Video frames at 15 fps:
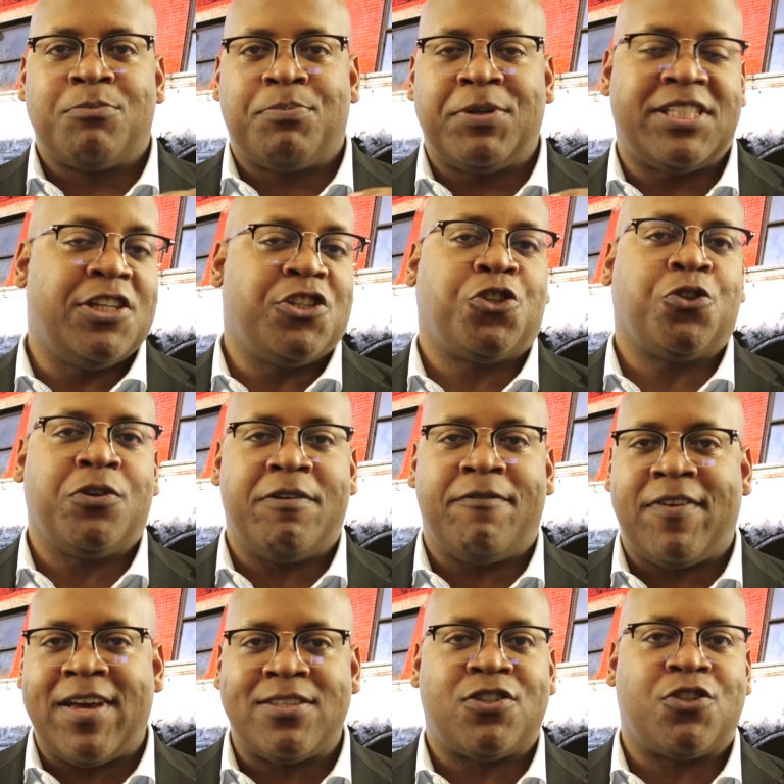potential
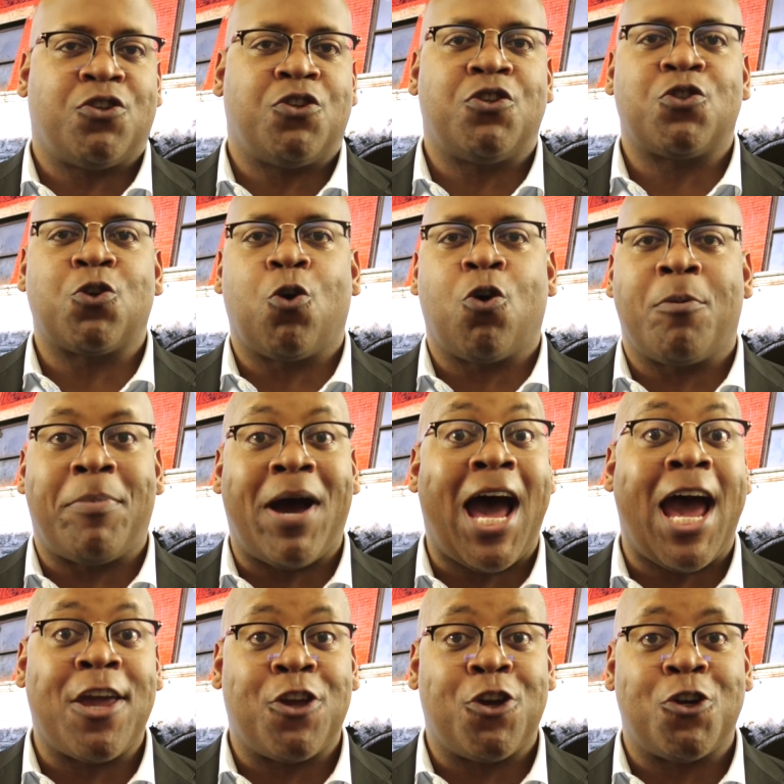investors or
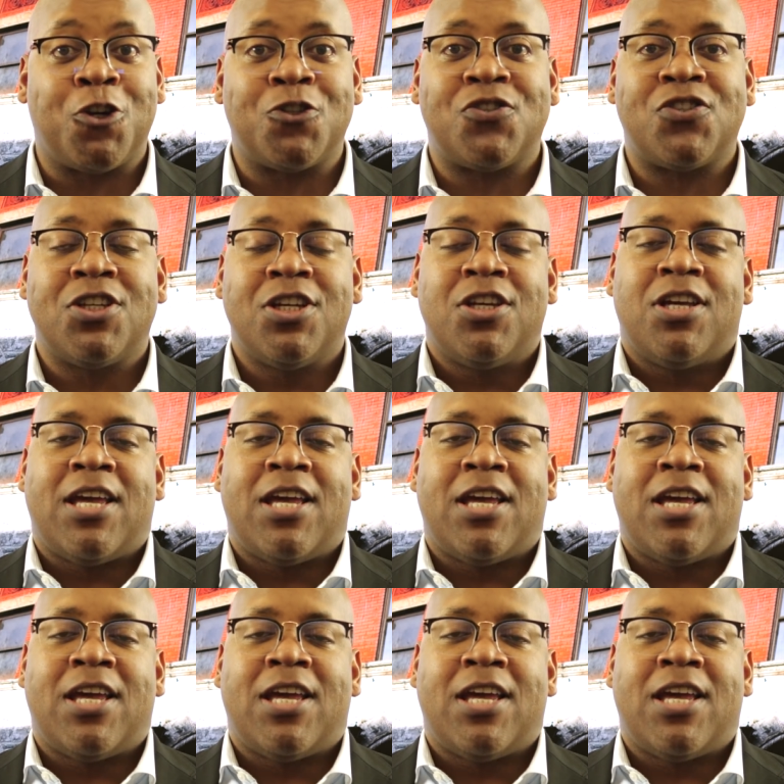buyers